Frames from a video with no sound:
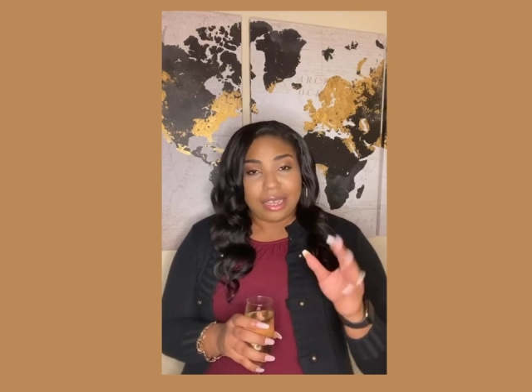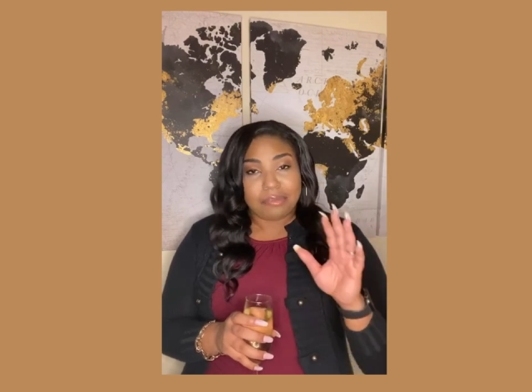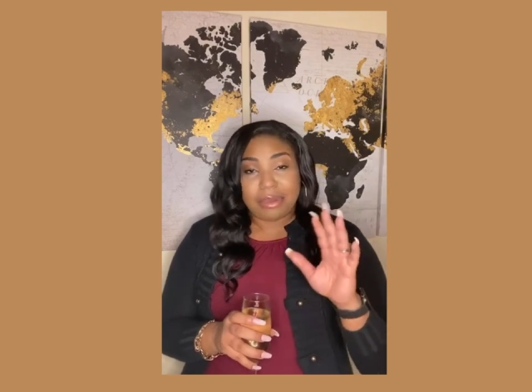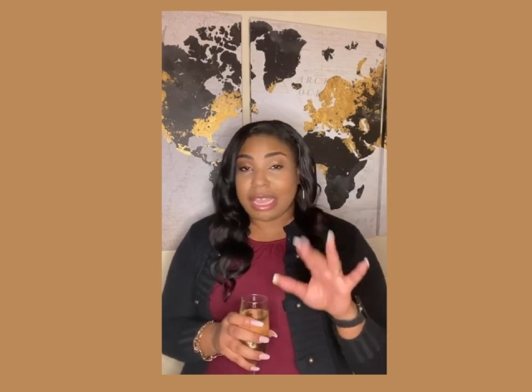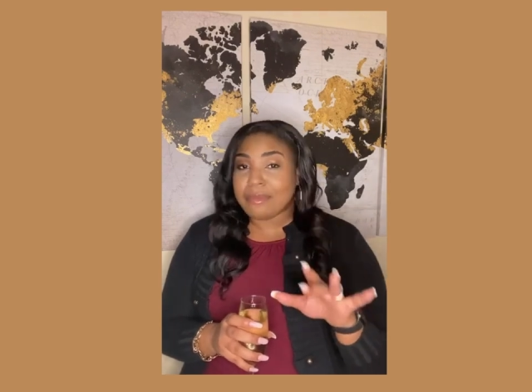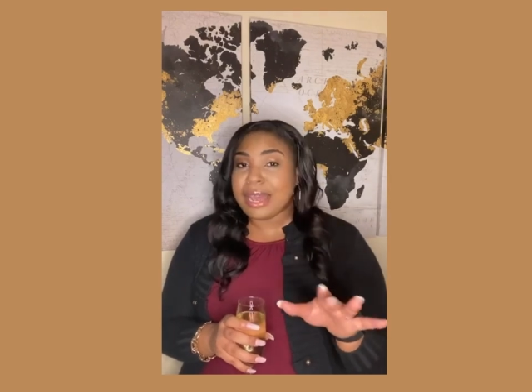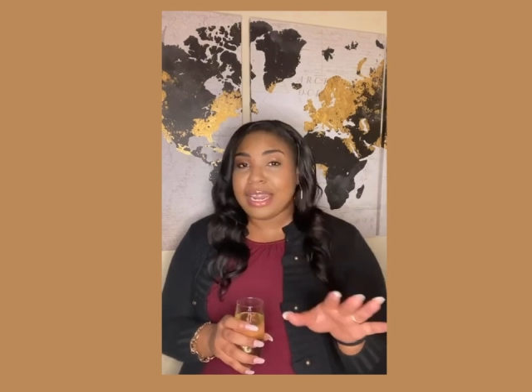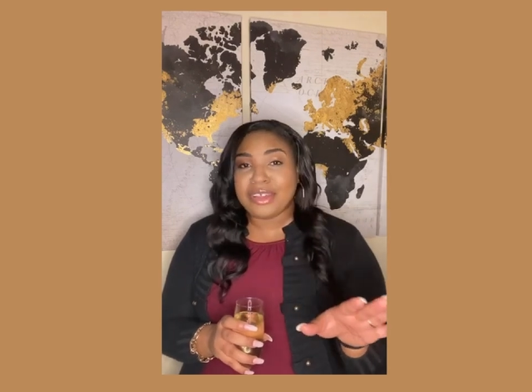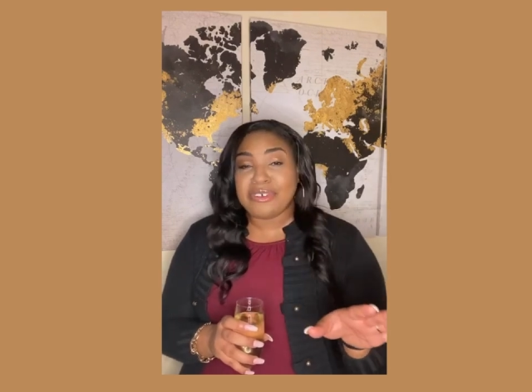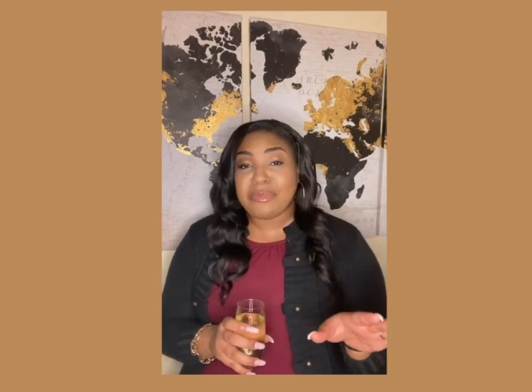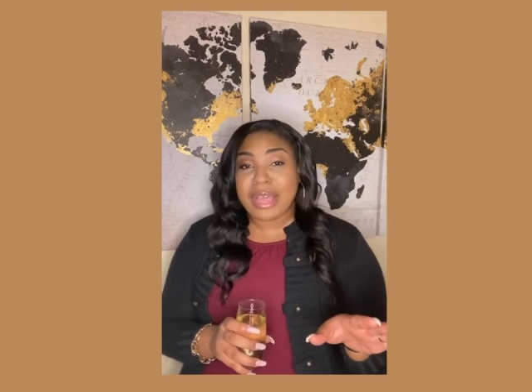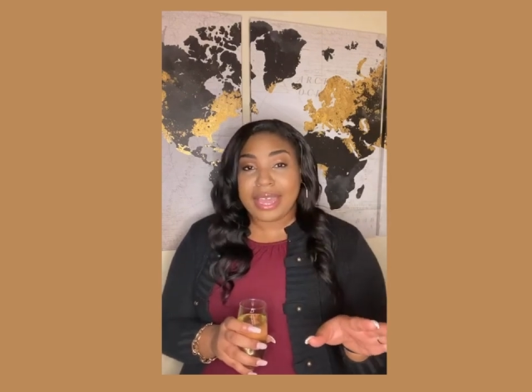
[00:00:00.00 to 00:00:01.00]
pay my
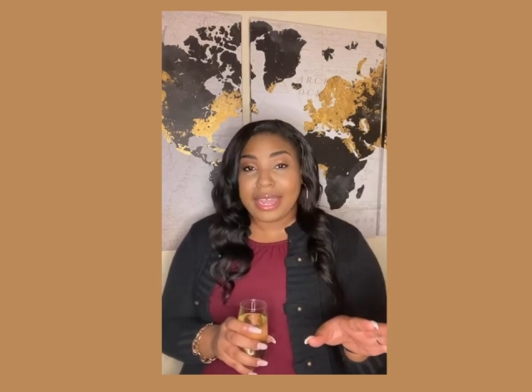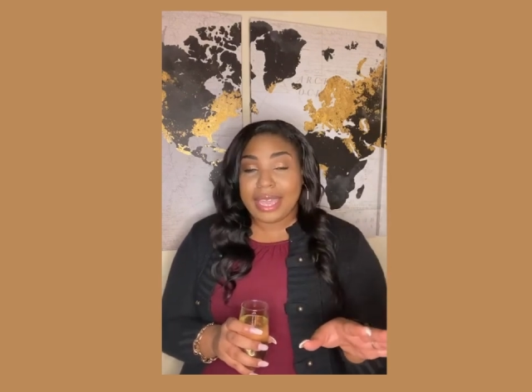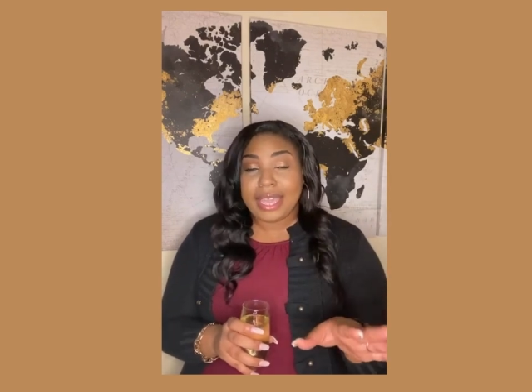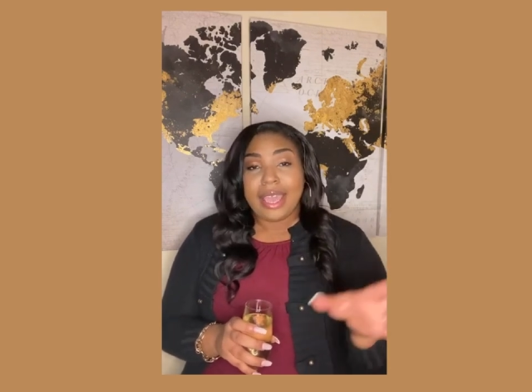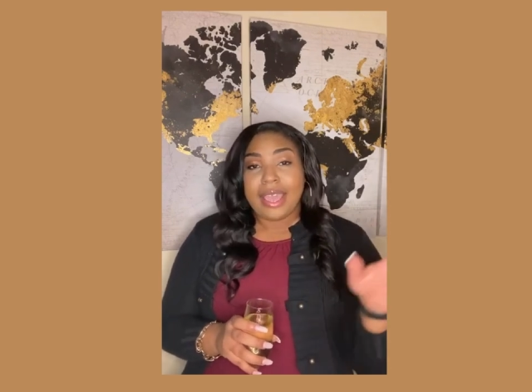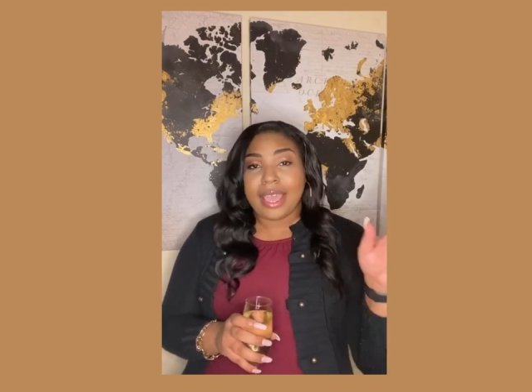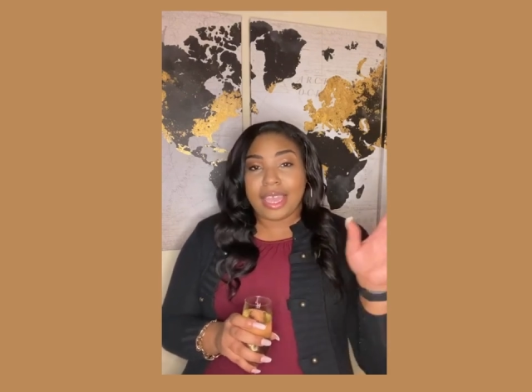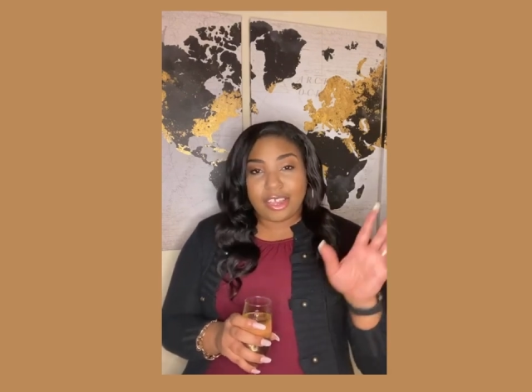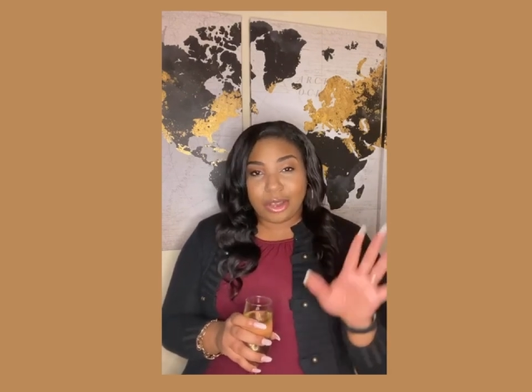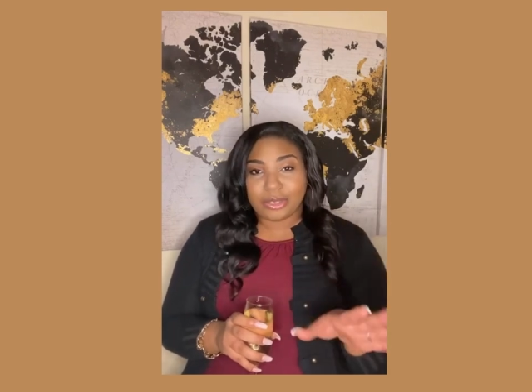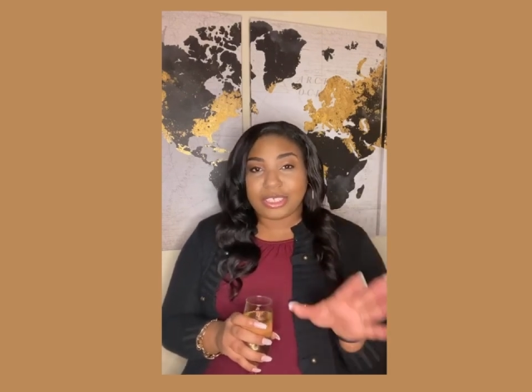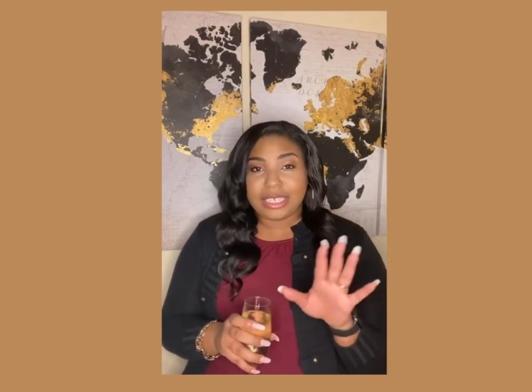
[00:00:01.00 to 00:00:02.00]
little money and
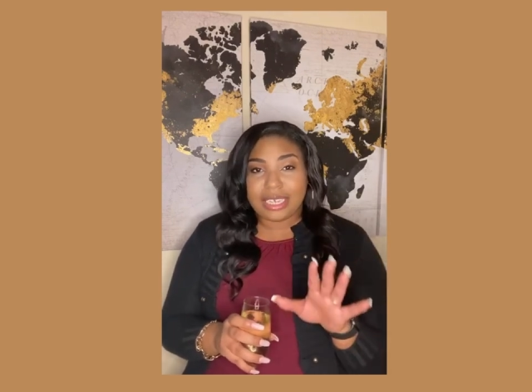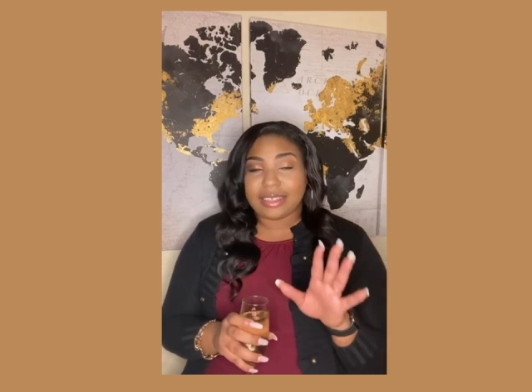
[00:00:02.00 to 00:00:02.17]
go see